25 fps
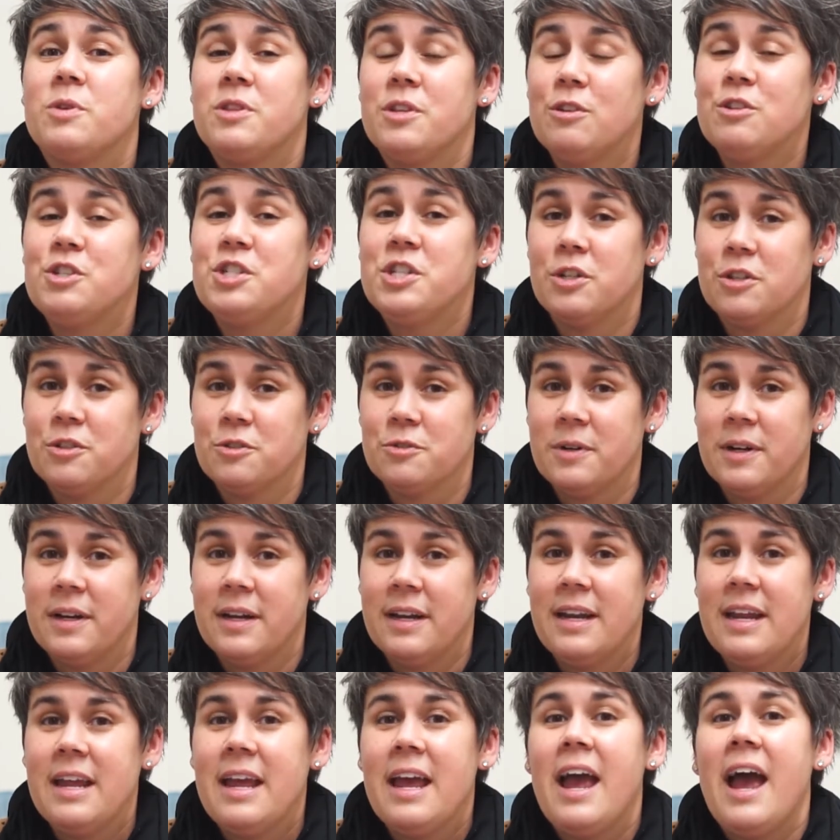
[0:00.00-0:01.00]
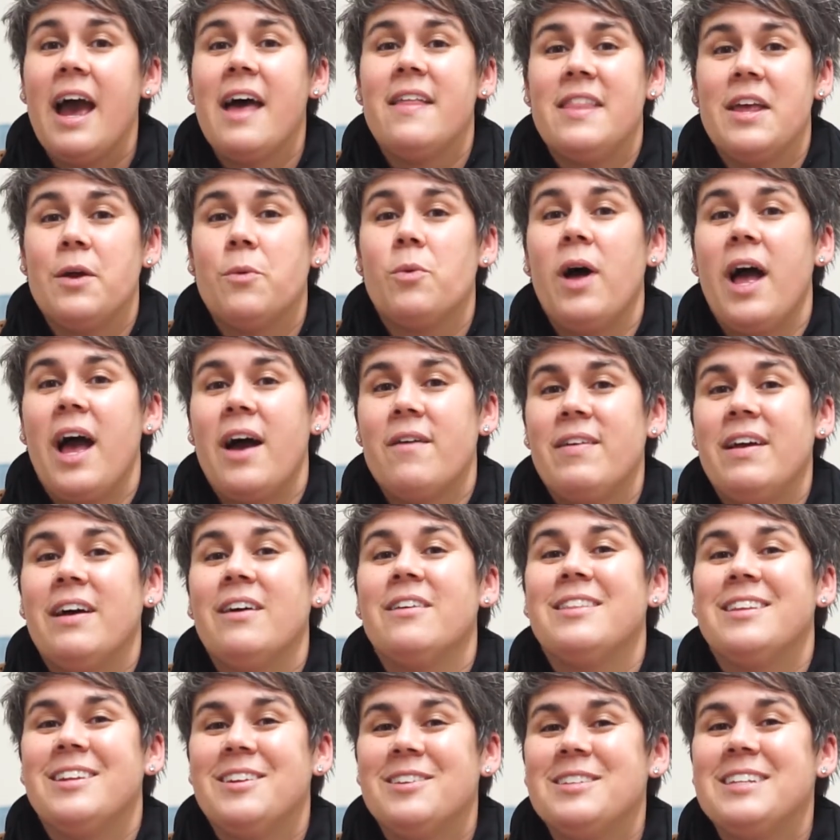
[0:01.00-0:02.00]
with your children and they will have
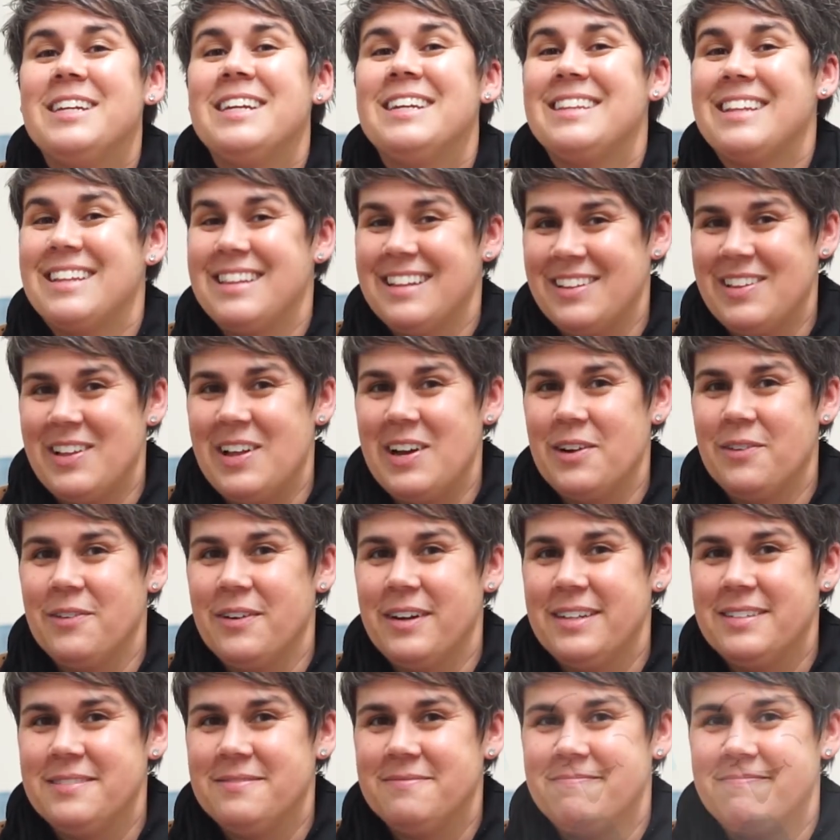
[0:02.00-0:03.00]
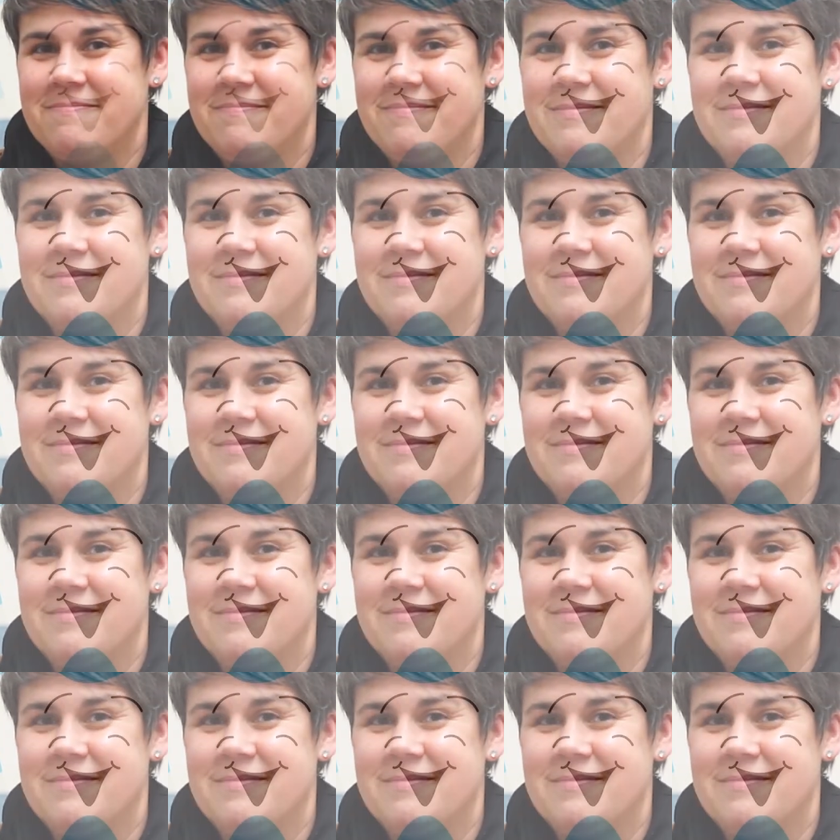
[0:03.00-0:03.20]
healthier teeth in the long run.